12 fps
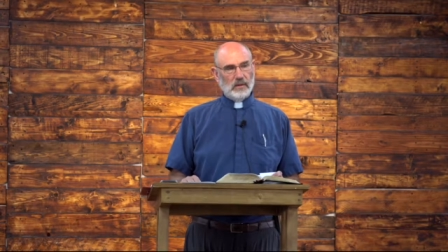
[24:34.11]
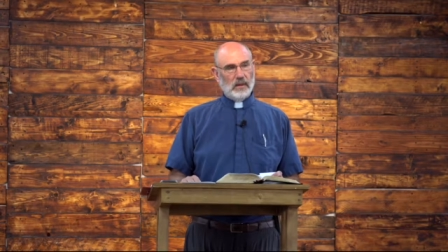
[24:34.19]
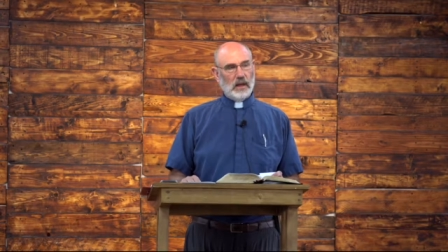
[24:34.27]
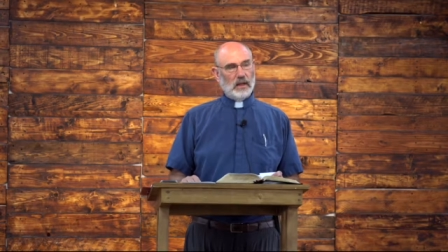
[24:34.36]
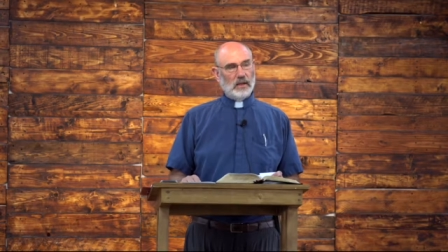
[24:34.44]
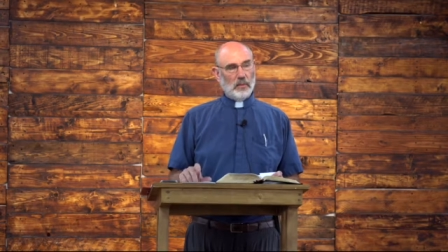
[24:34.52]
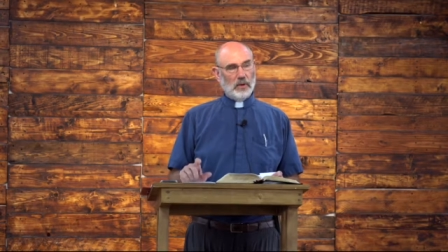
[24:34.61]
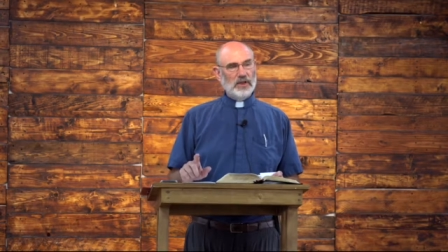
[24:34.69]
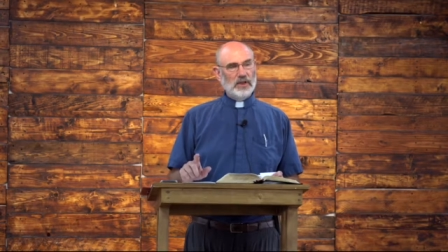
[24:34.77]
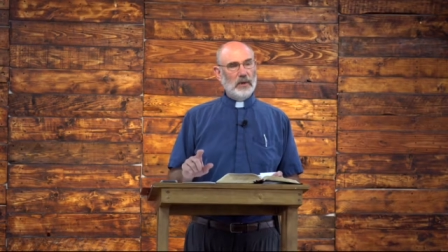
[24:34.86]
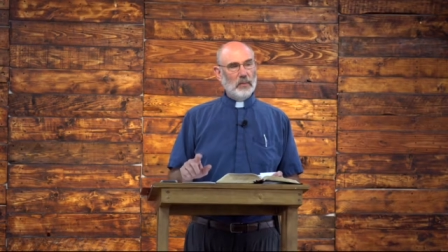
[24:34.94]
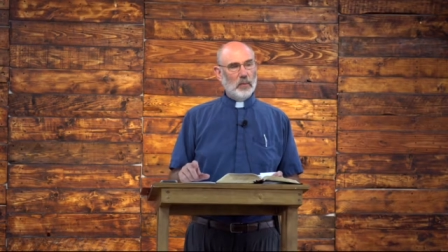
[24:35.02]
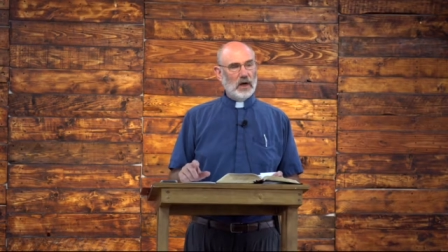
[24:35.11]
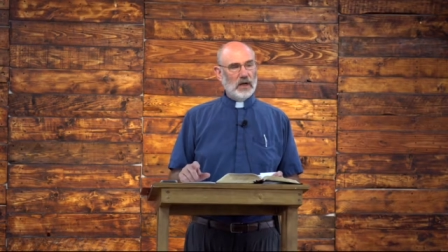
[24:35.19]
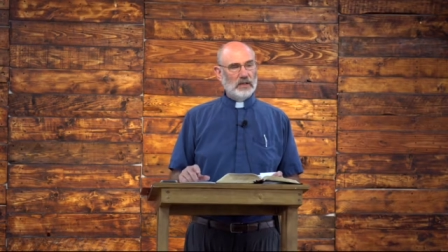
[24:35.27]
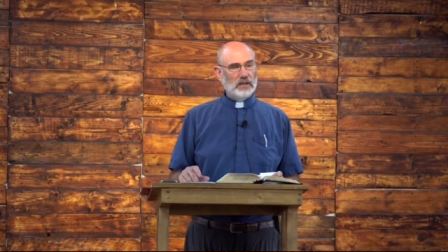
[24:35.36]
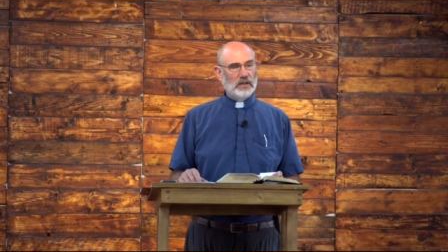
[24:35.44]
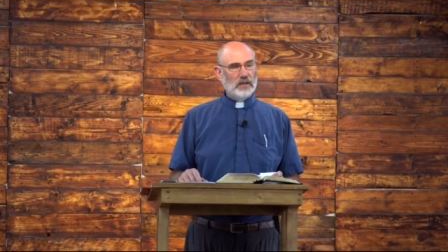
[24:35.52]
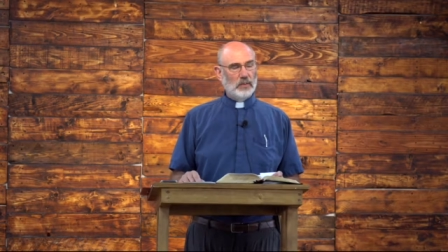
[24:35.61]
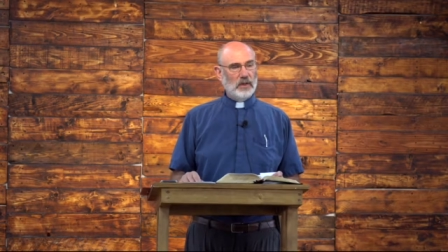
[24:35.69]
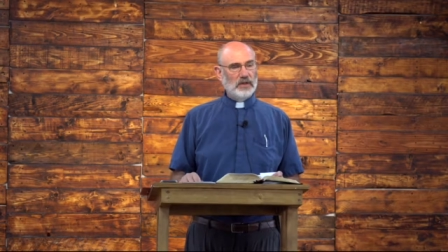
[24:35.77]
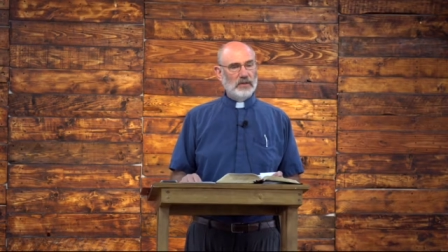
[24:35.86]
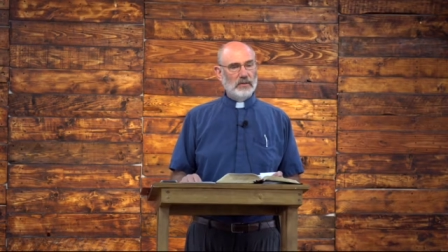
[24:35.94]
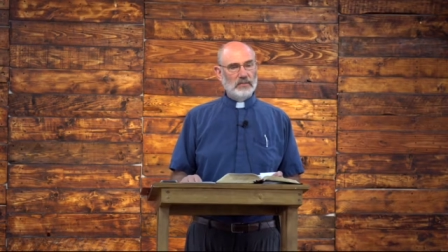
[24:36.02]
And the wisdom he wants is the
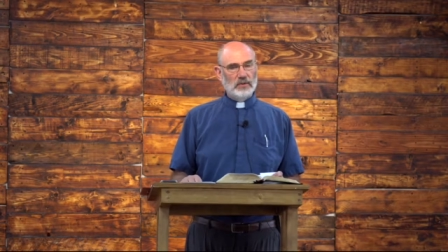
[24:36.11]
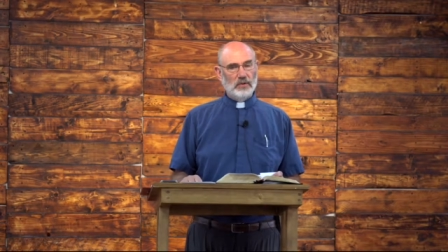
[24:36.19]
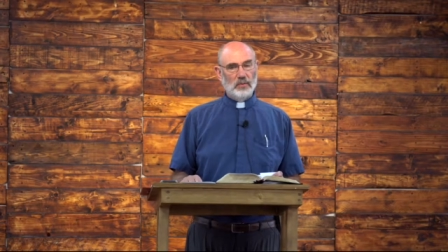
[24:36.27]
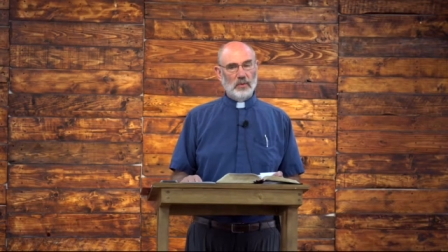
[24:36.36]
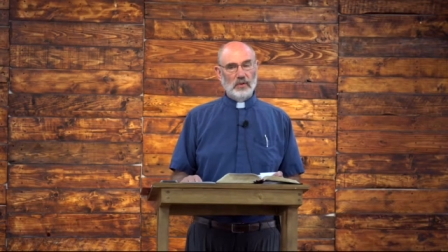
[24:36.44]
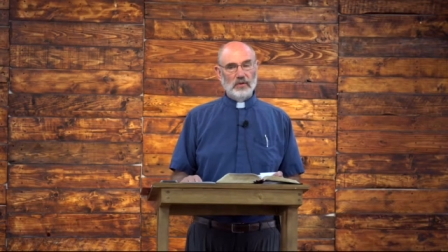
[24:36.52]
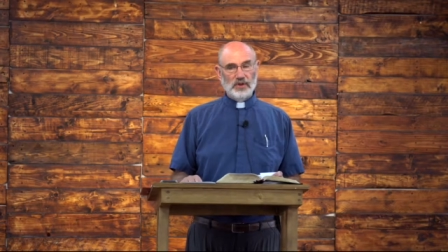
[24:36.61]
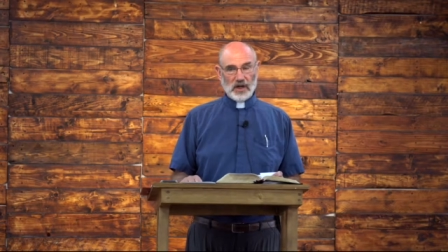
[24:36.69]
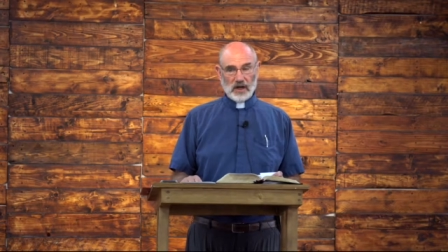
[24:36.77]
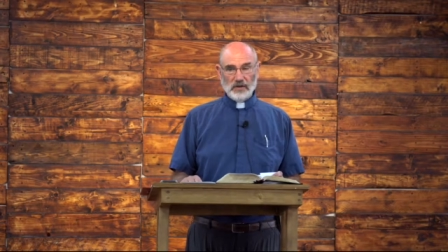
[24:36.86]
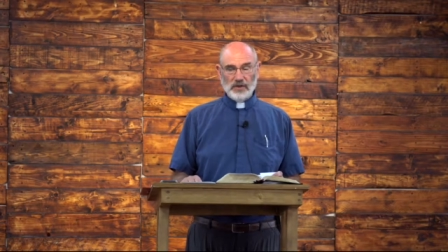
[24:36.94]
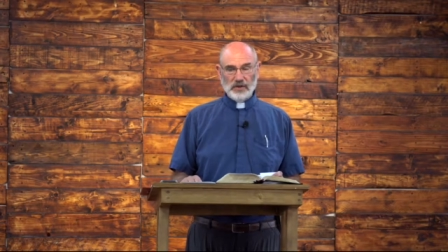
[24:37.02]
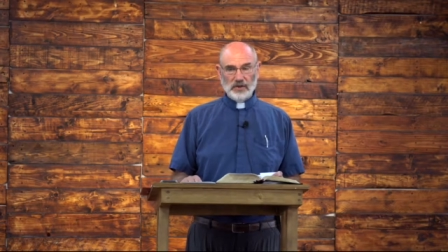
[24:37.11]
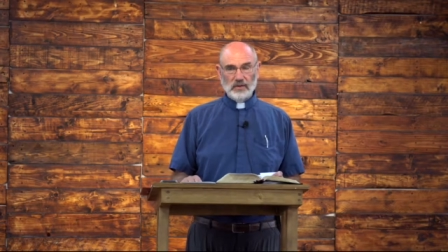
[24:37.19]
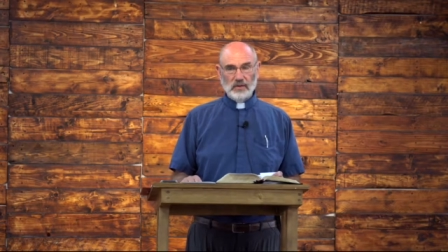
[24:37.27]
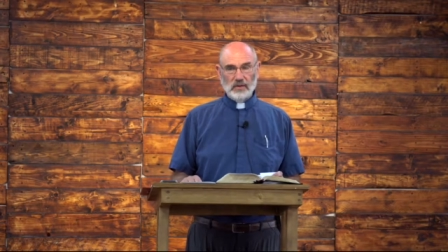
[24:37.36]
wisdom to judge,